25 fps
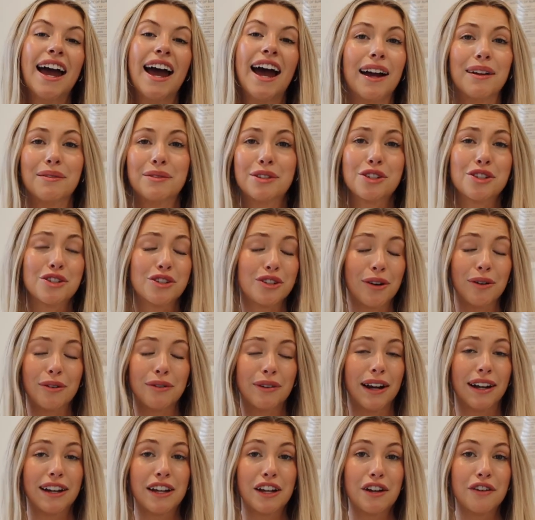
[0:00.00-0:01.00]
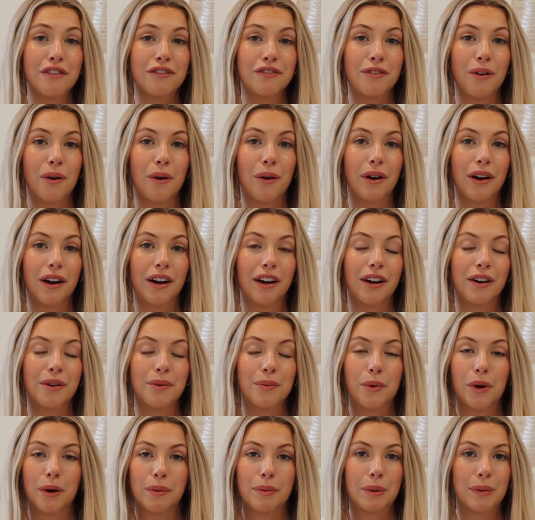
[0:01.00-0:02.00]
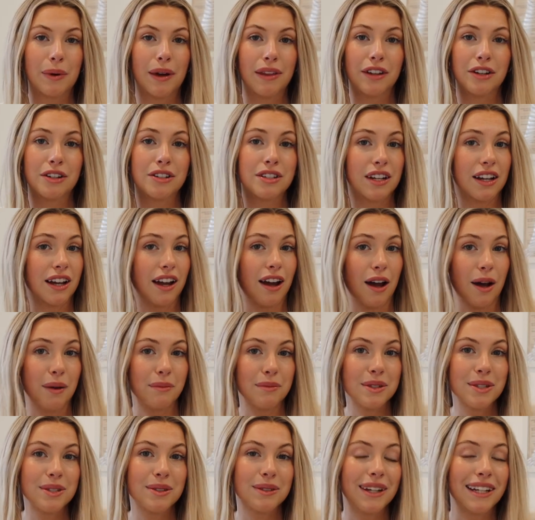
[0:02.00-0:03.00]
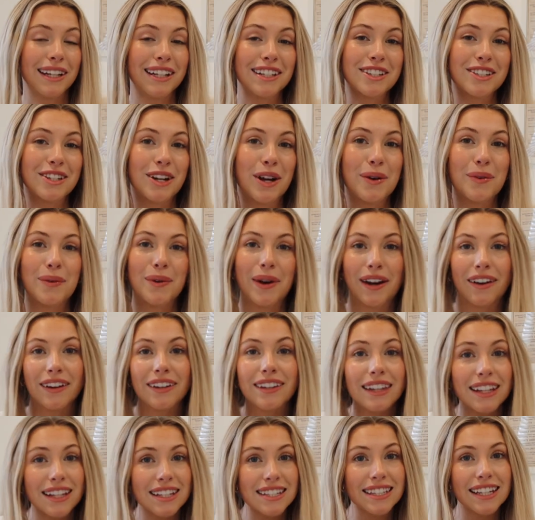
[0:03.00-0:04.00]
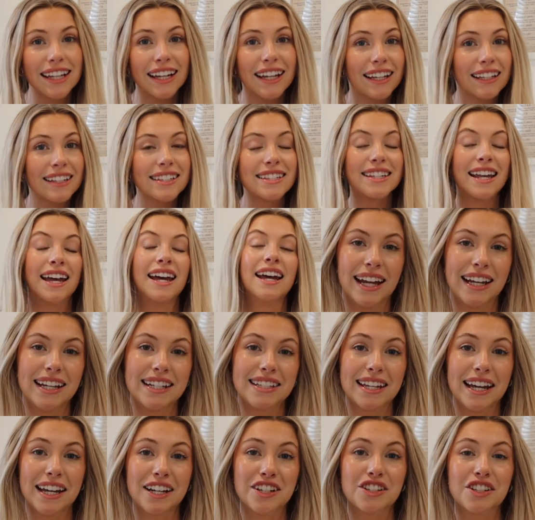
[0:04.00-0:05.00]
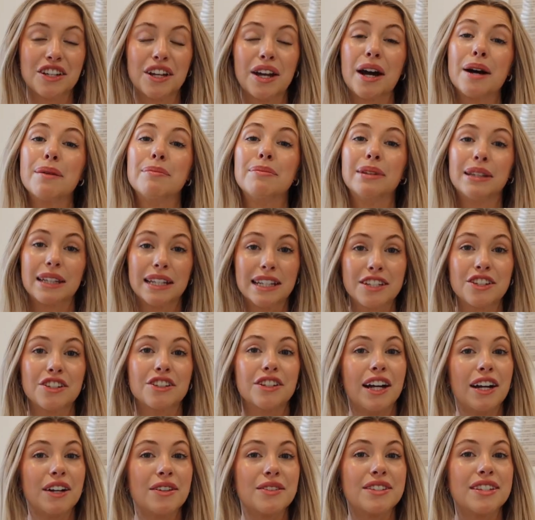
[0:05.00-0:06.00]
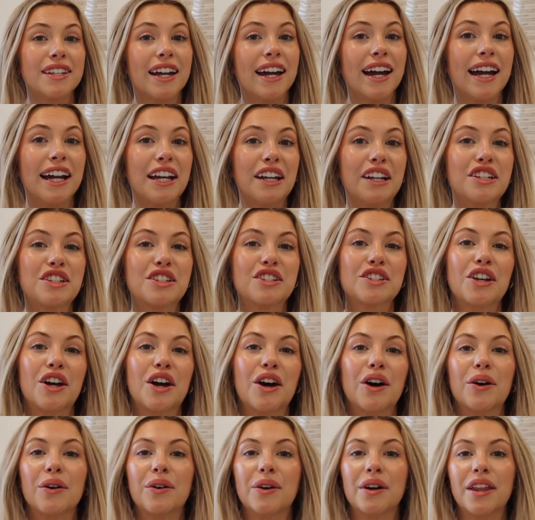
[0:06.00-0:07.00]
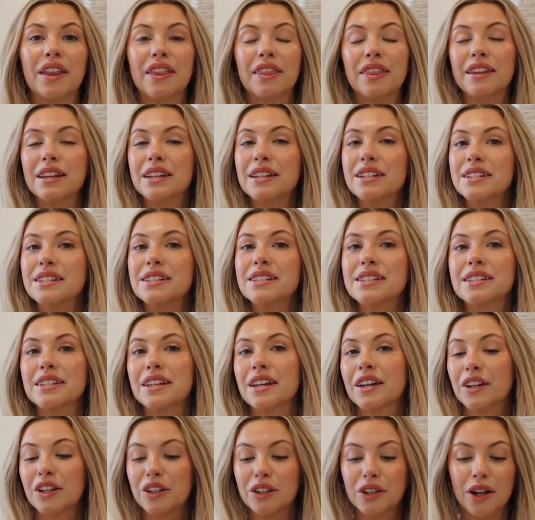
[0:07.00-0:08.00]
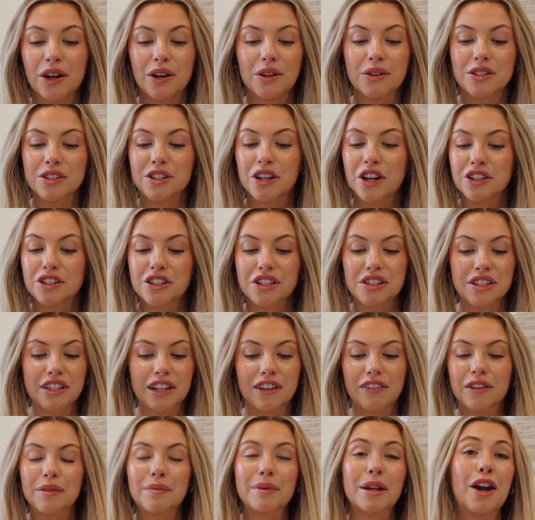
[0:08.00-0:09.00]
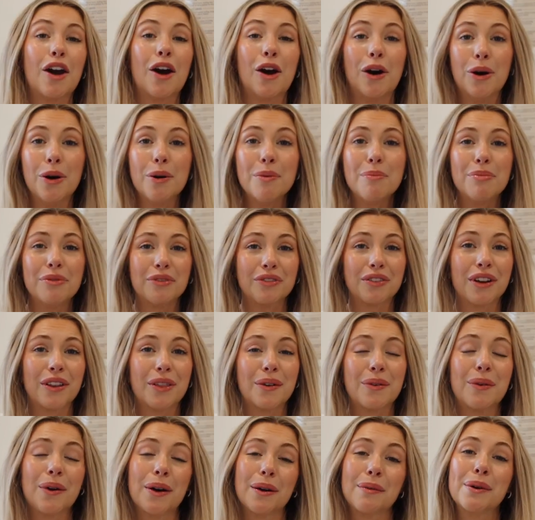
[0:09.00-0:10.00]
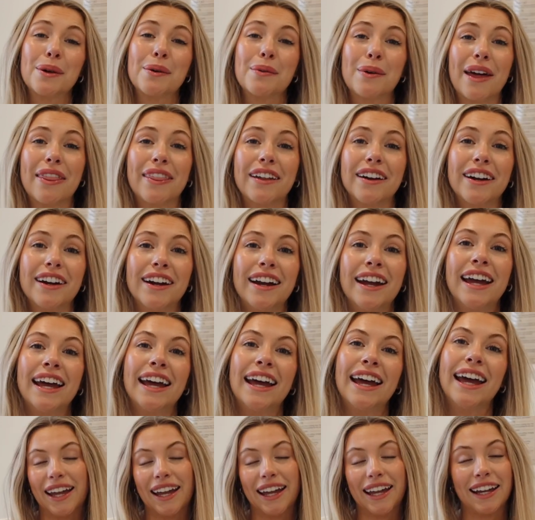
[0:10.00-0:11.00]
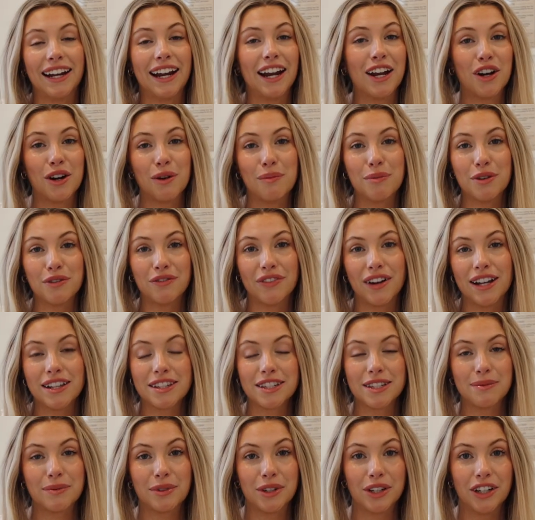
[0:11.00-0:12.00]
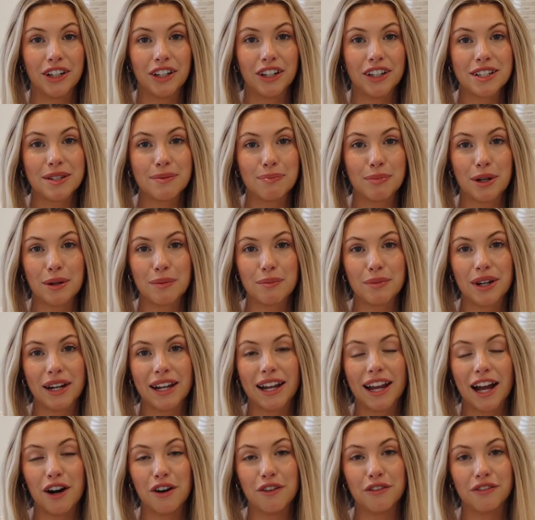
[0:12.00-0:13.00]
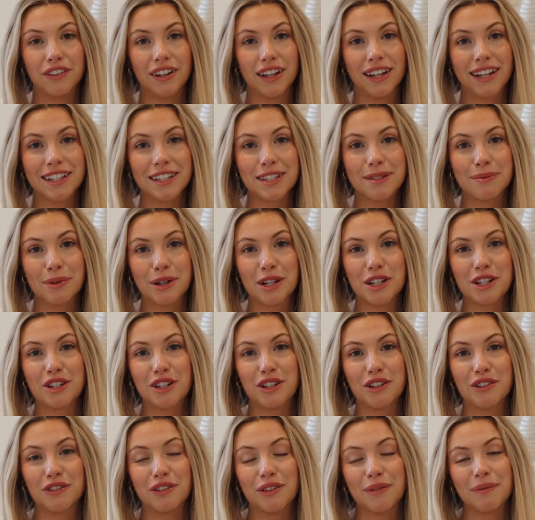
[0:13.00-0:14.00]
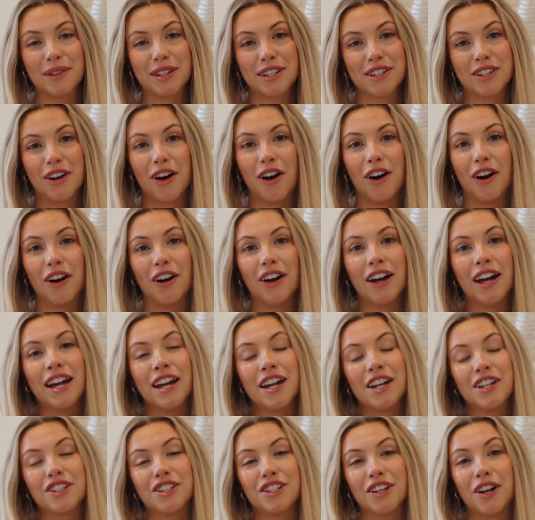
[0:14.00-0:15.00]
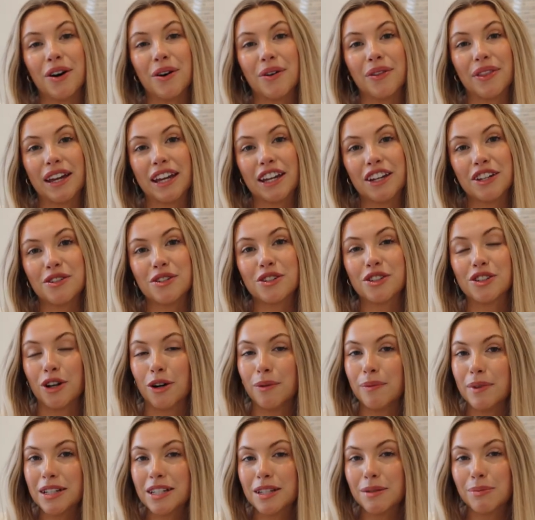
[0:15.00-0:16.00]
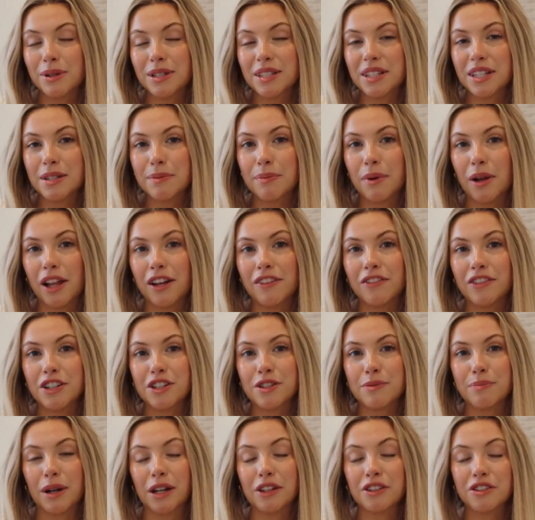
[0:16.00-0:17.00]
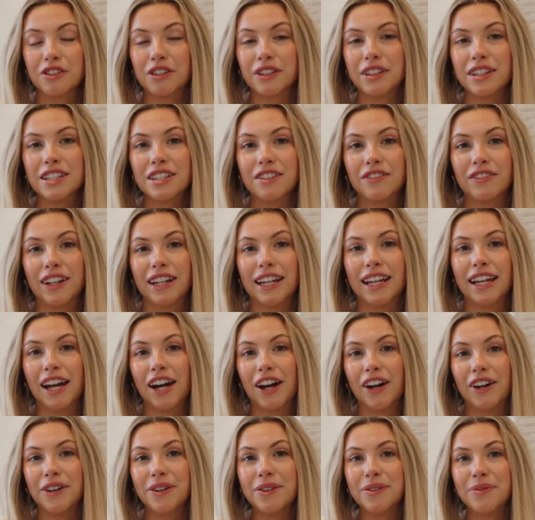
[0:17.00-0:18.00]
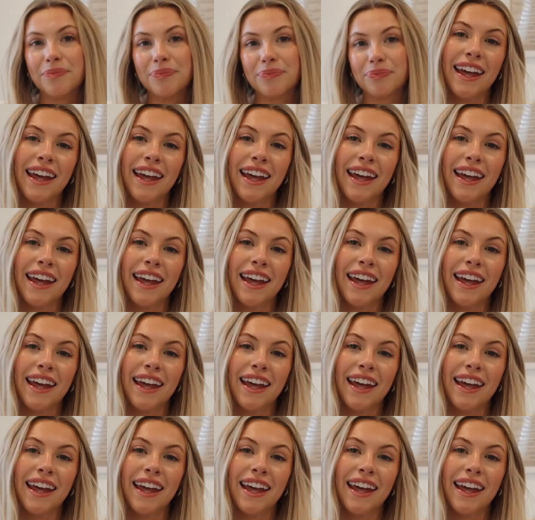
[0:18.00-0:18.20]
I'm just so ready for warmer weather to come so I can start wearing these things. It's actually a blizzard outside, so these clothes are just giving me hope for the warmer weather, and I hope you find some good spring break outfit inspiration from this haul. So thank you so much to Princess Polly for sponsoring this video.